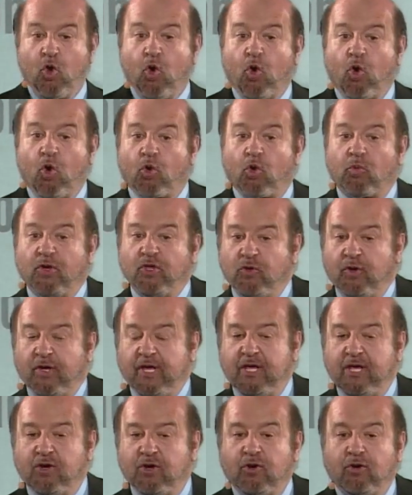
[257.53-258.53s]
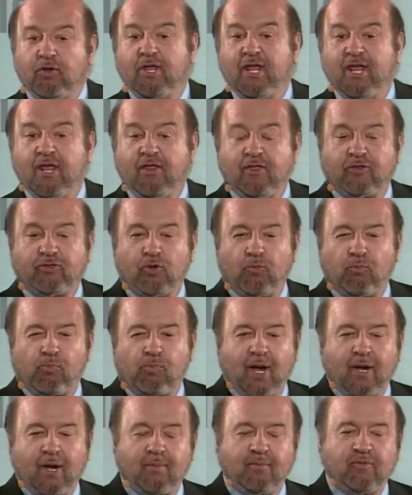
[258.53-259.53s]
Or when you hear that the
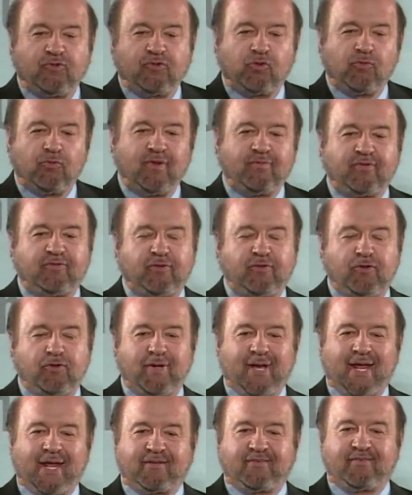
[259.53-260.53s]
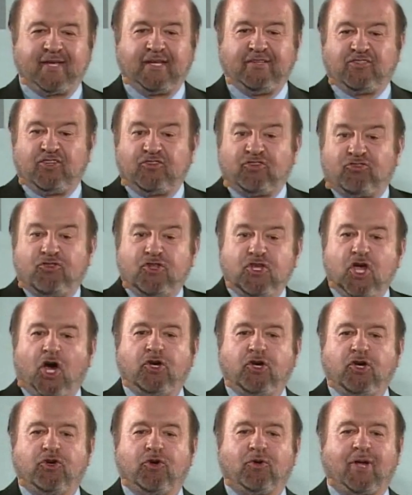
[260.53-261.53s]
problem of derivatives in the United States is the
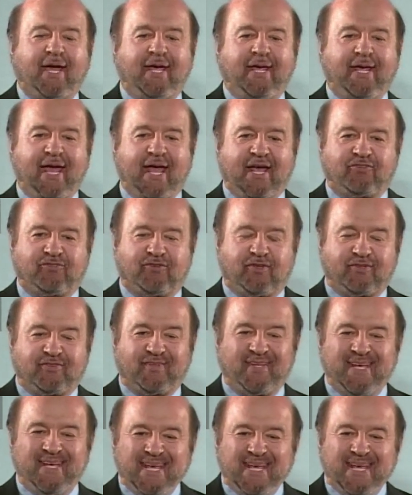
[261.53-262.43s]
underlying assets,